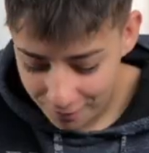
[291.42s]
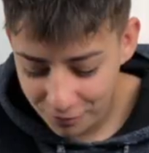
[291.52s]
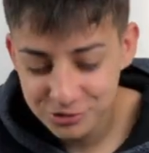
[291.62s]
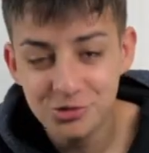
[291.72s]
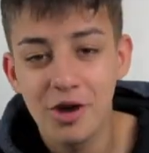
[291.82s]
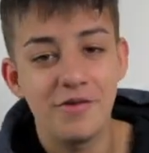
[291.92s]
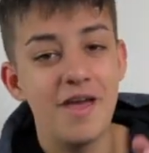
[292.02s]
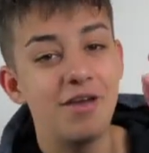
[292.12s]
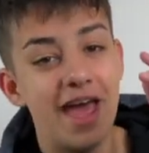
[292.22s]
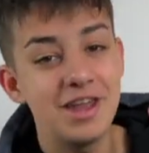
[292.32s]
I'm not sure if
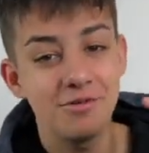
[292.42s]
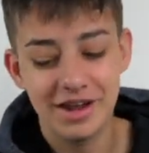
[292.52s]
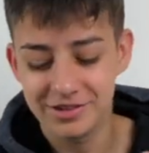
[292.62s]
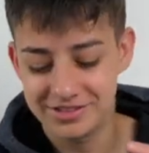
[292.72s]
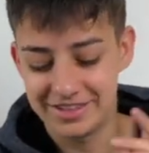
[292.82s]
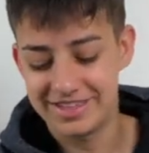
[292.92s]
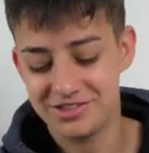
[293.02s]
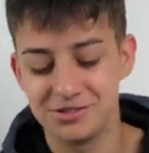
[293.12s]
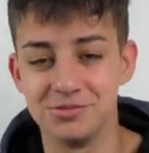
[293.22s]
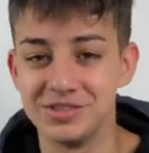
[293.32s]
anyone else's
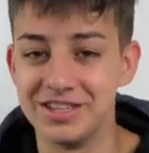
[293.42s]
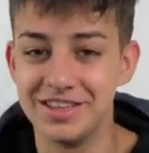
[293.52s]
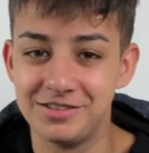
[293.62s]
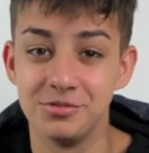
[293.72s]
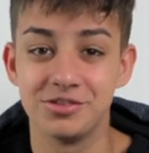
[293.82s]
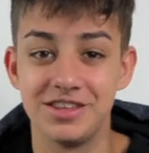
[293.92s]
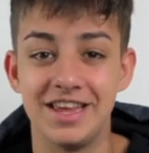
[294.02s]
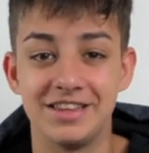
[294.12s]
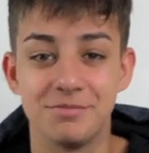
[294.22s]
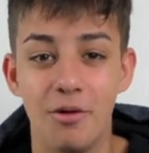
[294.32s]
addiction was
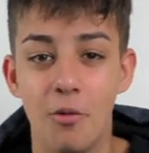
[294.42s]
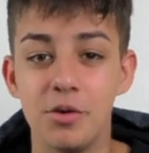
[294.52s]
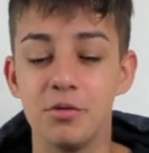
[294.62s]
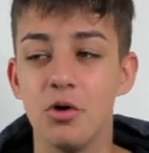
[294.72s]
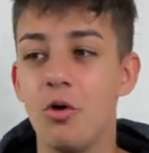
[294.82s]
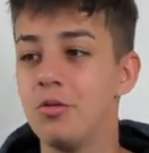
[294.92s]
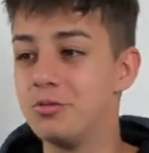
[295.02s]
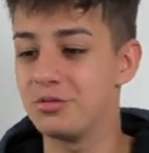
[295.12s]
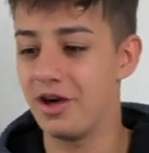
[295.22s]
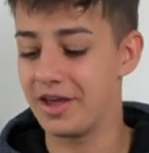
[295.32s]
this, but we would
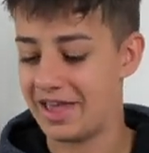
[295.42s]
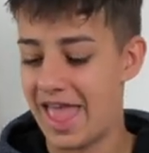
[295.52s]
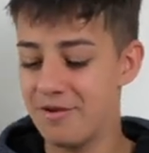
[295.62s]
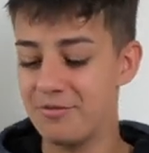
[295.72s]
all, like,